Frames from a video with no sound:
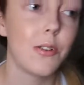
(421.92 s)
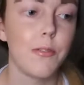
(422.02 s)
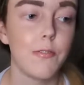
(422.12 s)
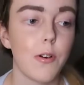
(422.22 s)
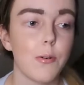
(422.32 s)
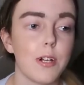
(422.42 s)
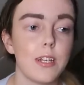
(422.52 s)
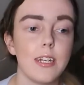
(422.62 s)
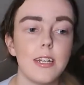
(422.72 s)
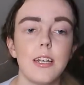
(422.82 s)
doing very well
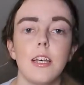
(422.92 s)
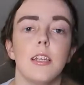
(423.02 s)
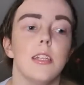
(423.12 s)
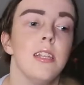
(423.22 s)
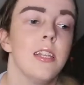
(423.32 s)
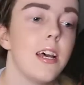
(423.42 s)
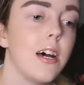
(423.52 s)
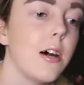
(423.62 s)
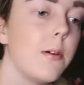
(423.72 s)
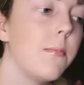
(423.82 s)
here. The
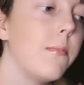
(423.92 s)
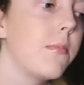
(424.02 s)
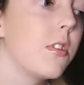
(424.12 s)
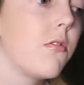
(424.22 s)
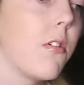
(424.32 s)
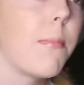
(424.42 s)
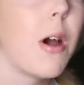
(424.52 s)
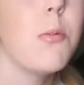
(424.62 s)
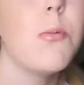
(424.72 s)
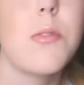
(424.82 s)

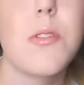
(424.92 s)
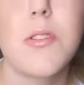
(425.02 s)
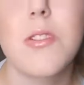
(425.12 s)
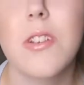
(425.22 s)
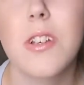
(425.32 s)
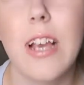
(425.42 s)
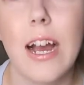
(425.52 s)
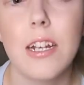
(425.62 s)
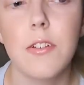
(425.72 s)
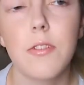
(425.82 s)
remotes
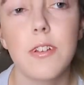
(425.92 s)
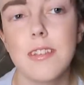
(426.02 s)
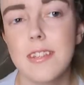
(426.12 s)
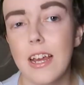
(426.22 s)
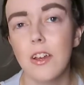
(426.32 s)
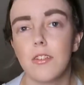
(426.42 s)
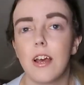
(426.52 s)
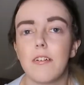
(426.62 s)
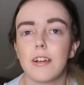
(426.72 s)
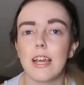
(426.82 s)
kind of can stay on
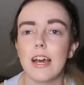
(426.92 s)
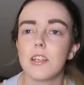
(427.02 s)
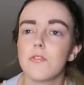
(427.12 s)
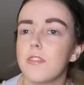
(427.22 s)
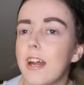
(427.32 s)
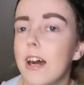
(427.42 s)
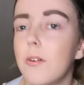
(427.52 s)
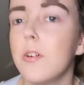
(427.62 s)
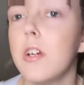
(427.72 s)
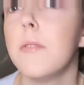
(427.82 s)
there, I guess, for
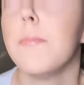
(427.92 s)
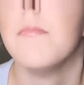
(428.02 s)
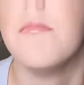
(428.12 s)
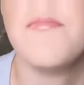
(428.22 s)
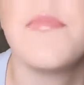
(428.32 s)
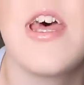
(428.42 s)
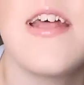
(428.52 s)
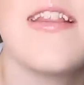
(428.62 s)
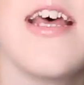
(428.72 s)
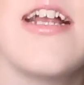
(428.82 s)
now.
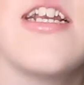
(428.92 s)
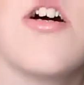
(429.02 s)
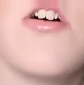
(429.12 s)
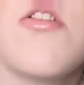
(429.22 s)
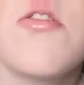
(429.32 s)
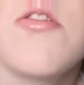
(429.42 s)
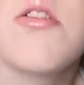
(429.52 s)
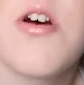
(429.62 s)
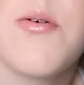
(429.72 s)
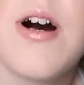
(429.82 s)
And then I
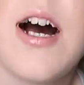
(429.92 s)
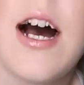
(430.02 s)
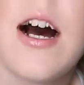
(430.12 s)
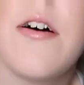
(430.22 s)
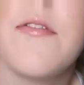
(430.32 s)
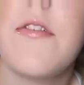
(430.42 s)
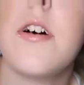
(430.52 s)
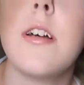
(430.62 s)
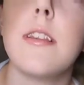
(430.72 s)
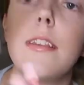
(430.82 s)
also have
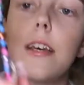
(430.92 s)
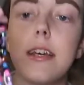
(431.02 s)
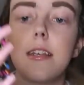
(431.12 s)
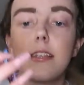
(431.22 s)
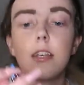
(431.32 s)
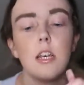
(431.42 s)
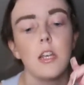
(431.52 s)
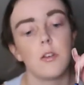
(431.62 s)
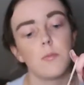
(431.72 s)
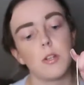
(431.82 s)
this,
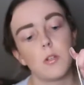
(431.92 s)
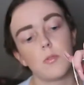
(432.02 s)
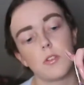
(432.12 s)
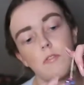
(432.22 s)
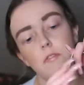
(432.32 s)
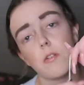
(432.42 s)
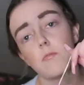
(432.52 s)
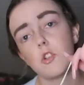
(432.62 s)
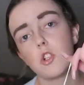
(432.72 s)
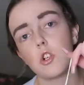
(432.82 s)
which was a
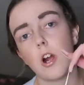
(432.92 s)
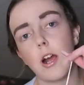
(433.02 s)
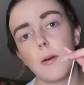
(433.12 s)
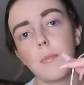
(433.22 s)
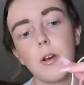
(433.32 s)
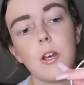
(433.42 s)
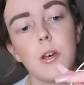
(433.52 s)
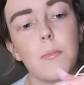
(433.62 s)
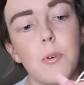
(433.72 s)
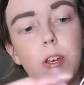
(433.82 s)
phone strap,
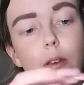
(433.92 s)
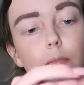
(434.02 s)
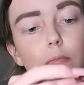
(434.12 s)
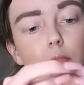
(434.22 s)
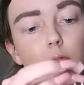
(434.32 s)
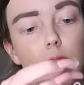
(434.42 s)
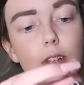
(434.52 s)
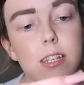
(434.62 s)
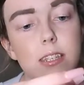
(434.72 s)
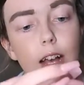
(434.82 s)
but
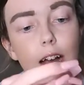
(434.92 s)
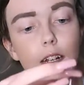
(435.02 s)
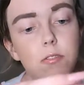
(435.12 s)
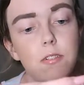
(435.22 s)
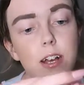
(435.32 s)
it's kind of